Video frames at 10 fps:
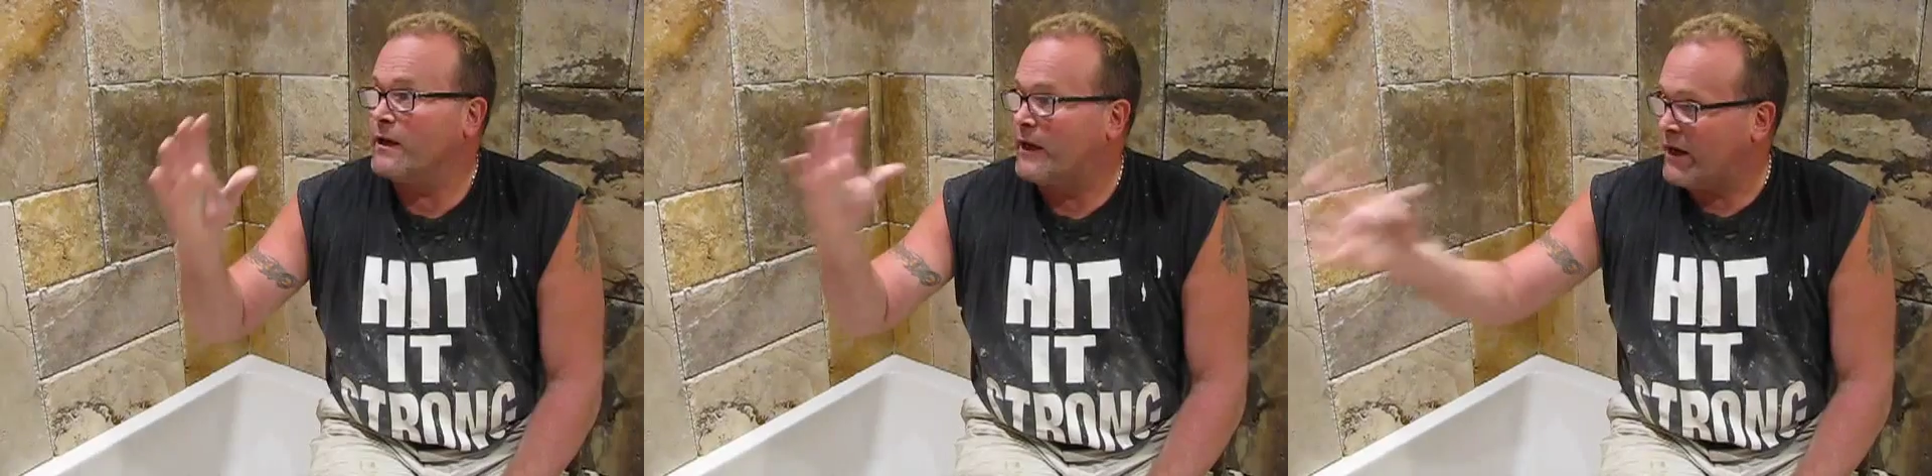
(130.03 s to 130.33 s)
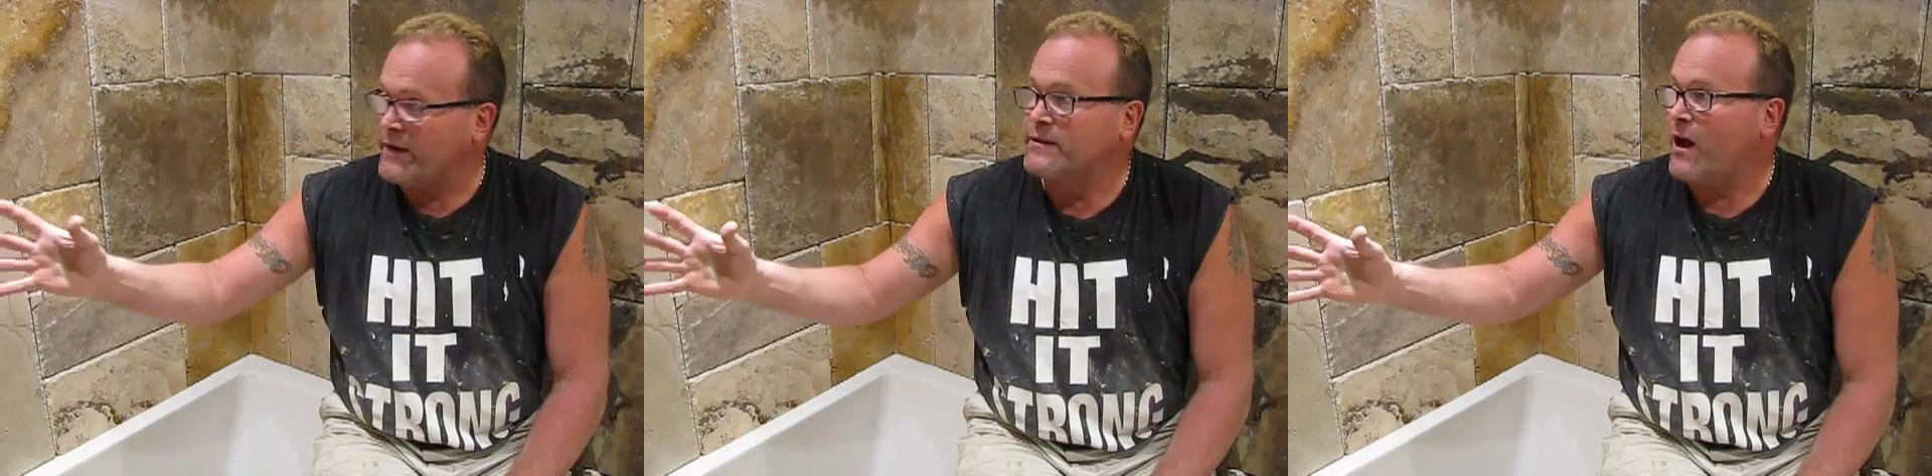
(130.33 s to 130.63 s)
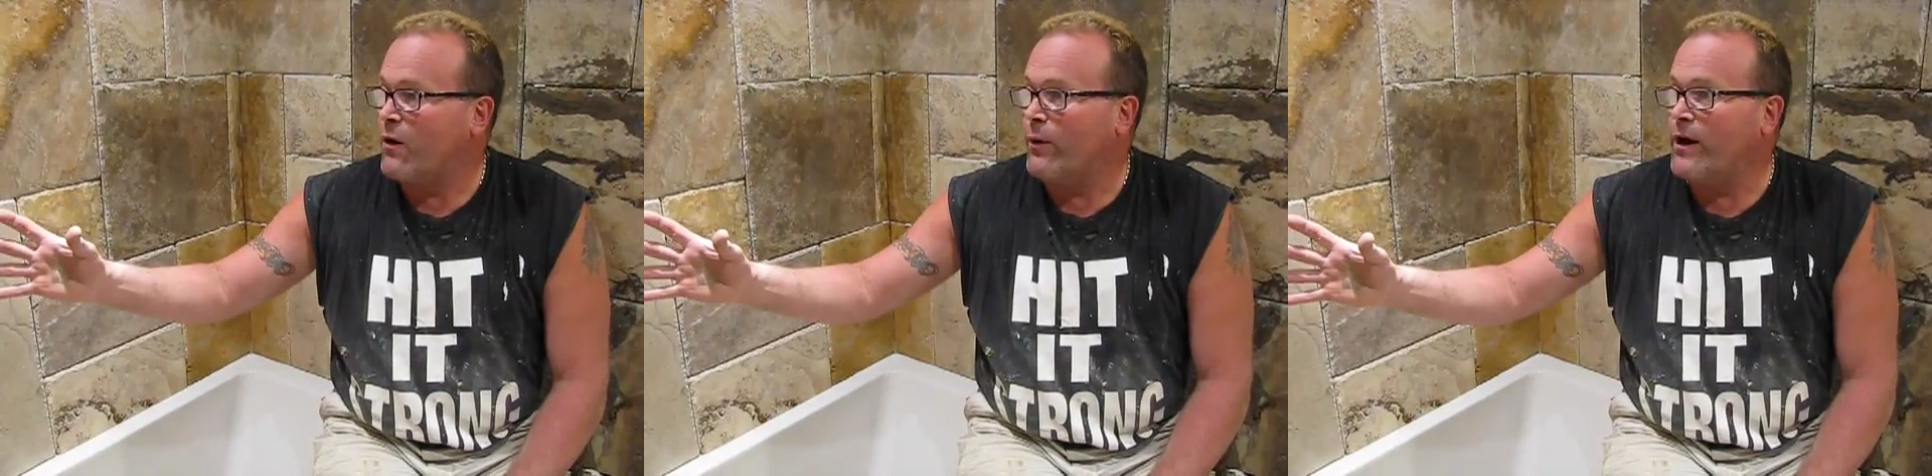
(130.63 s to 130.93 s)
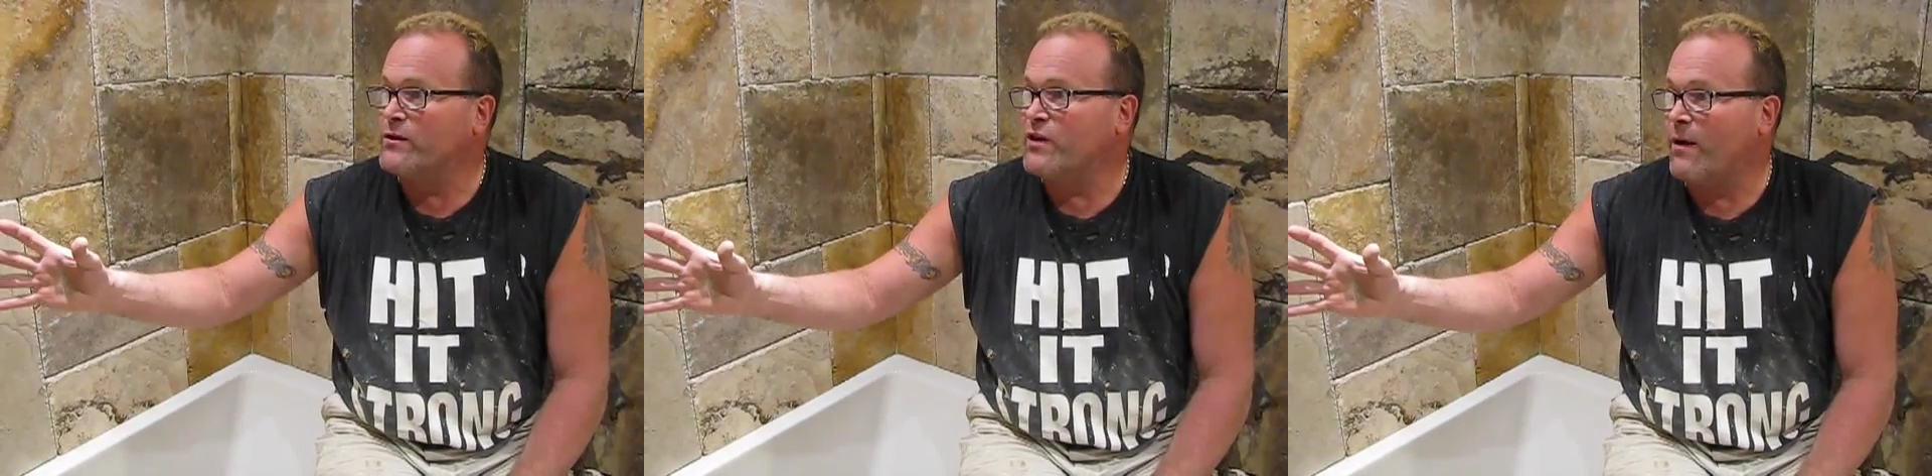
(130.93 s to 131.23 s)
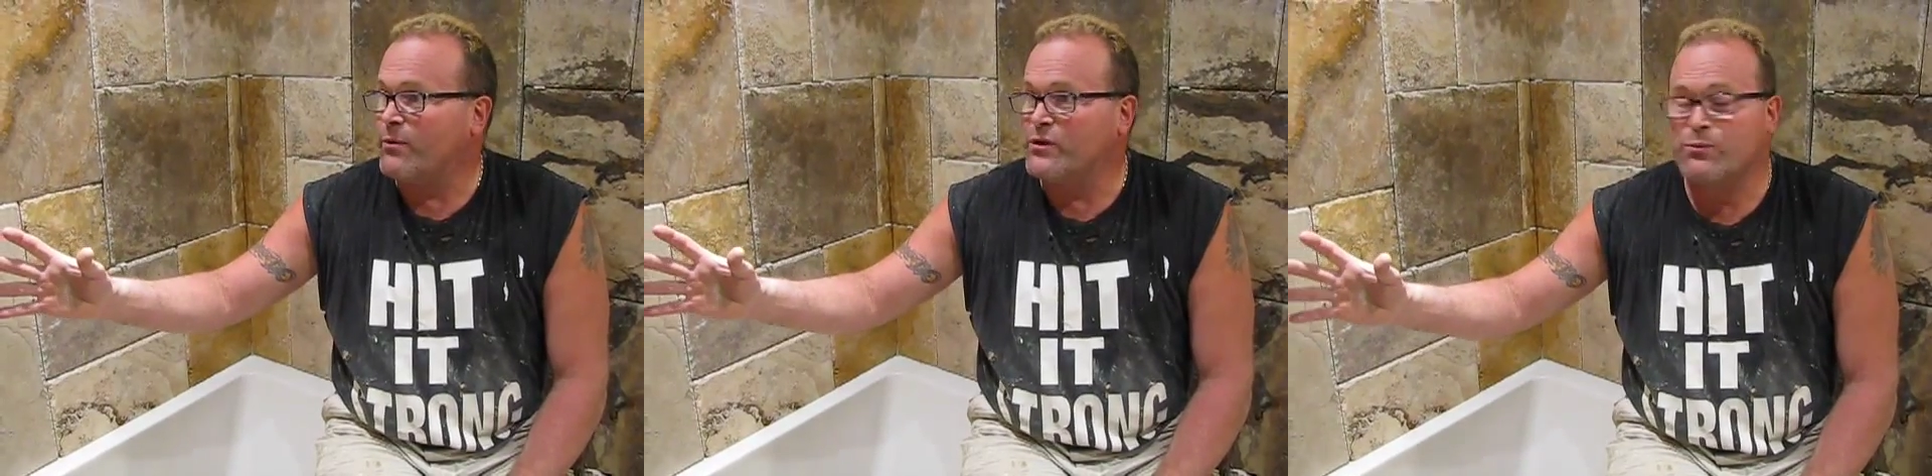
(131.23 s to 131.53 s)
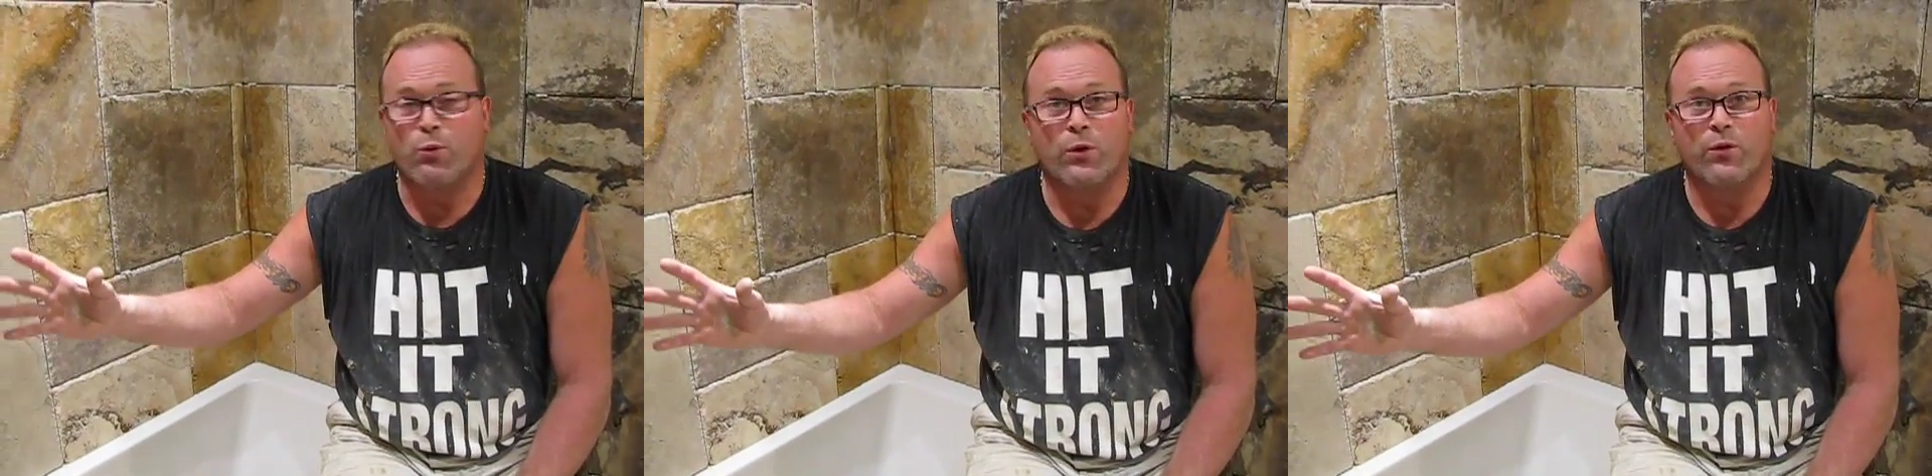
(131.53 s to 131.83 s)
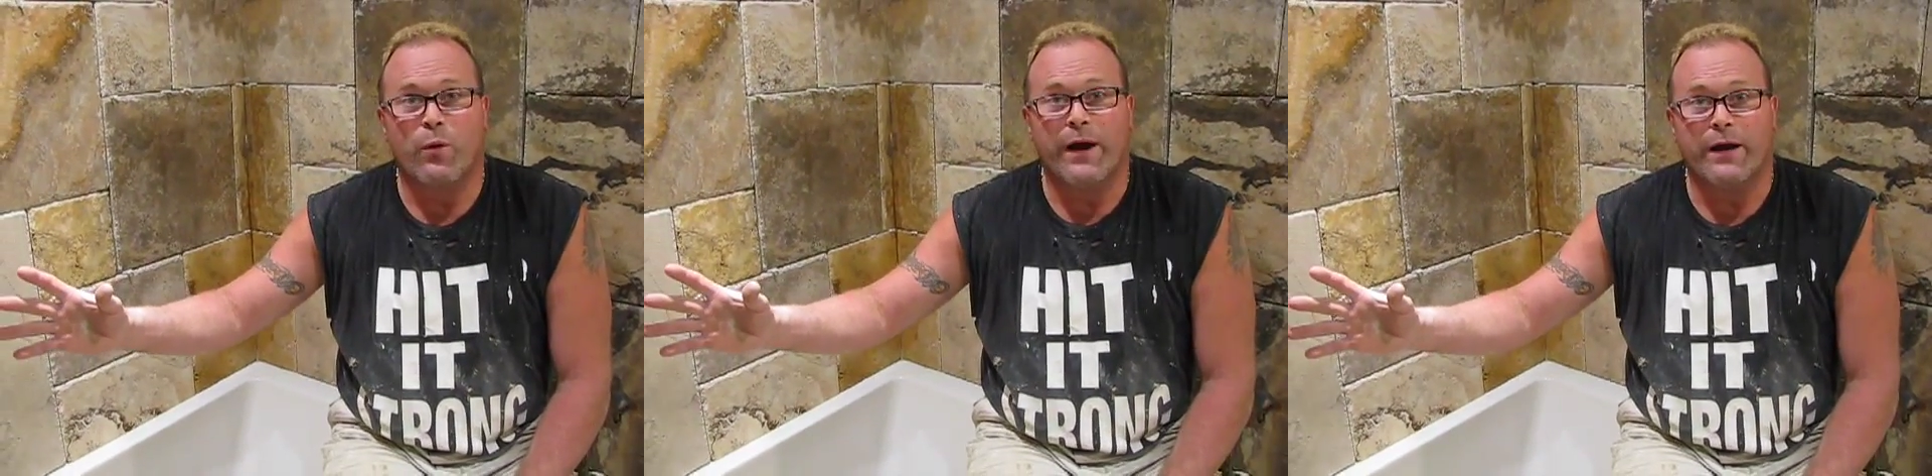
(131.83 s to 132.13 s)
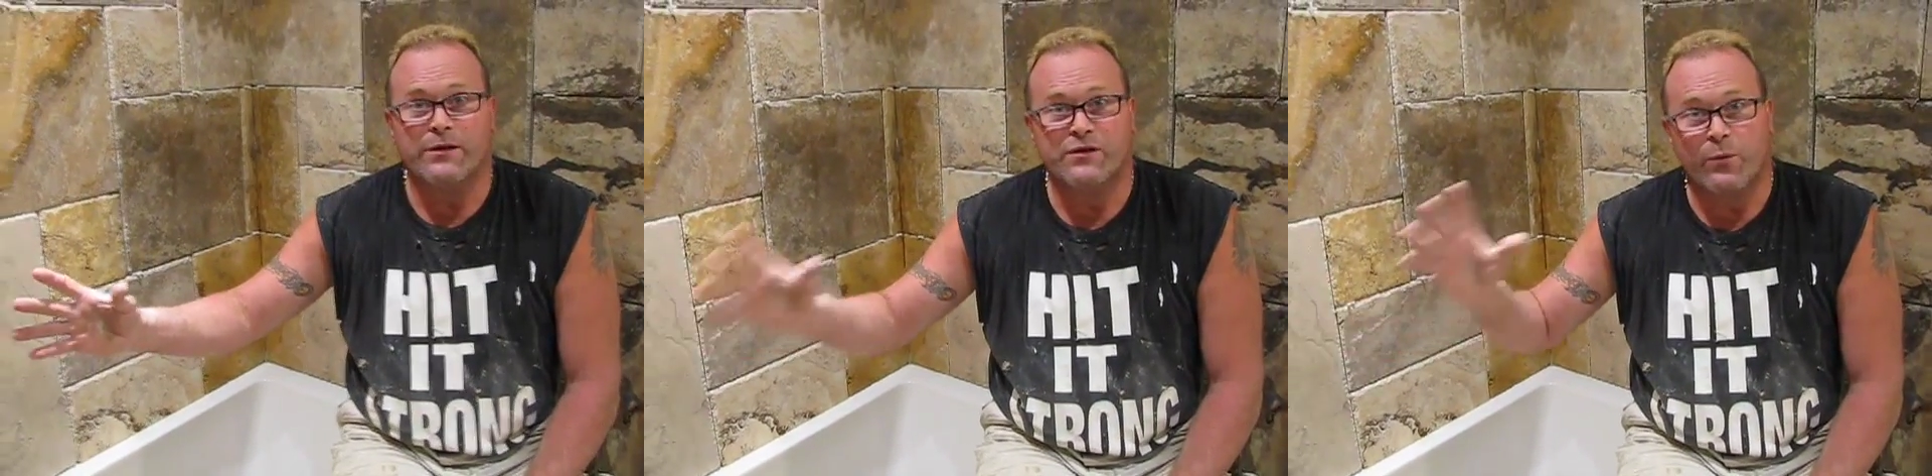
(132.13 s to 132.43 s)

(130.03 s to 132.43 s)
Can I tile right on top of this board the way it is,